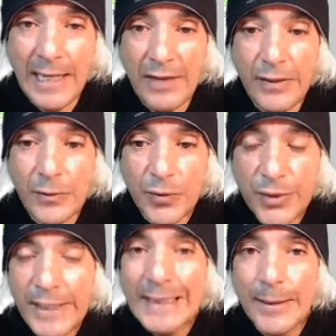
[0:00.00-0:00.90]
I haven't
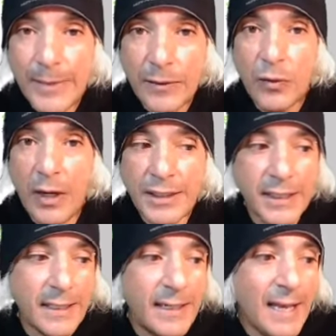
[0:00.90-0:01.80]
really been
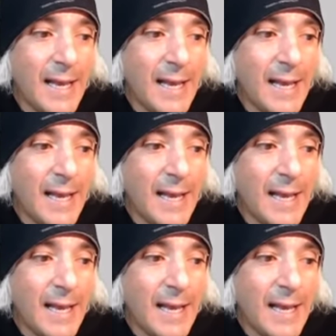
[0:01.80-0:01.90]
watching it,